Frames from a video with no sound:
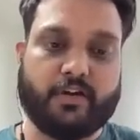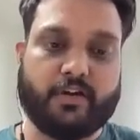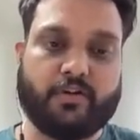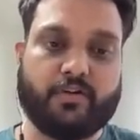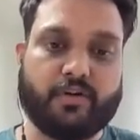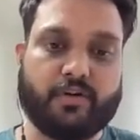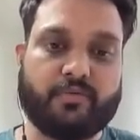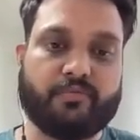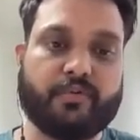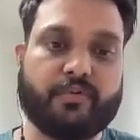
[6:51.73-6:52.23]

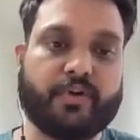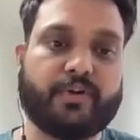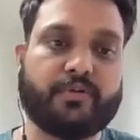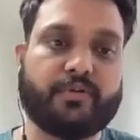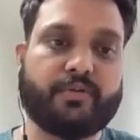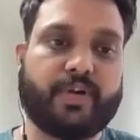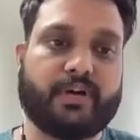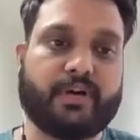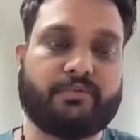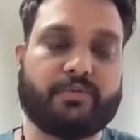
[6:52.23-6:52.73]
don't want
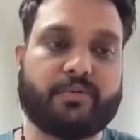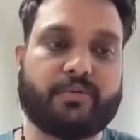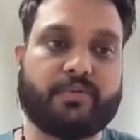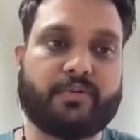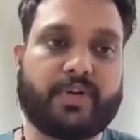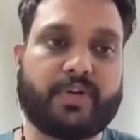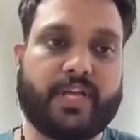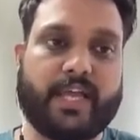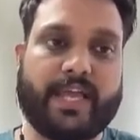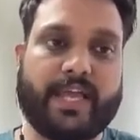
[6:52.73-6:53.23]
to
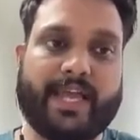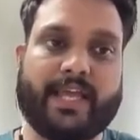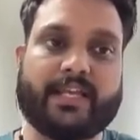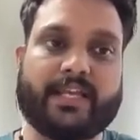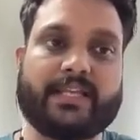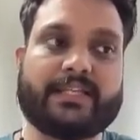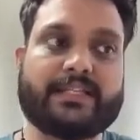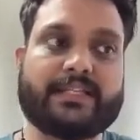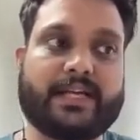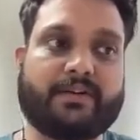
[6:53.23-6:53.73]
download
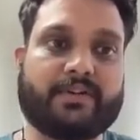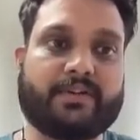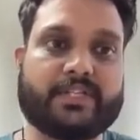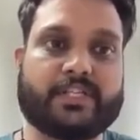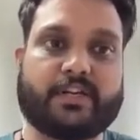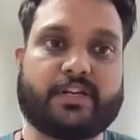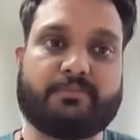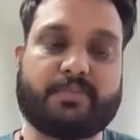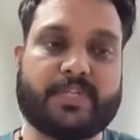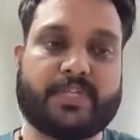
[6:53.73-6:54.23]
any
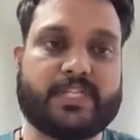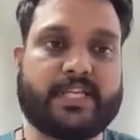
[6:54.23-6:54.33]
JavaScript,